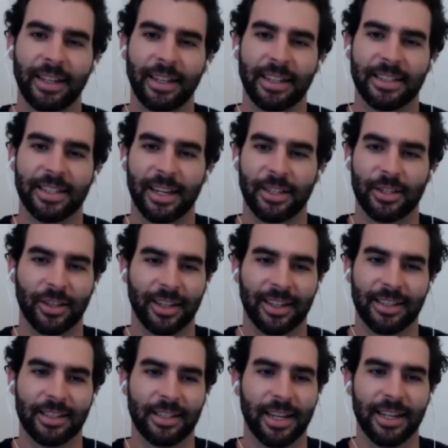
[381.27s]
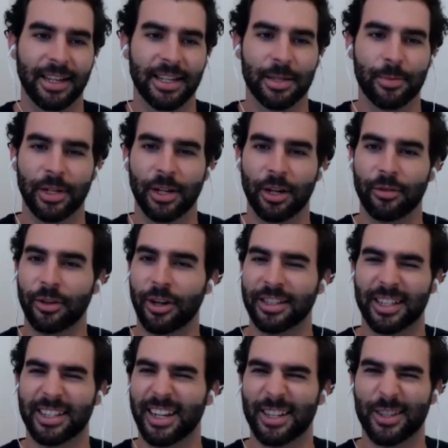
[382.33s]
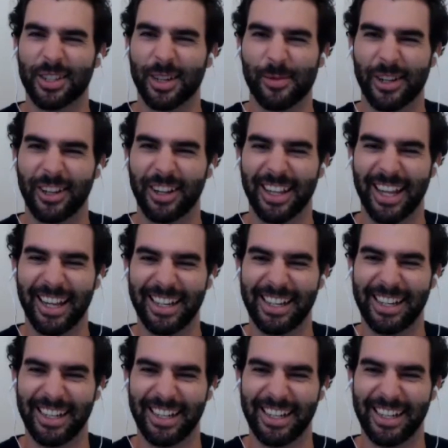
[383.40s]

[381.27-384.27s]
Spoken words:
It takes like 10 years to be an overnight success or something like that.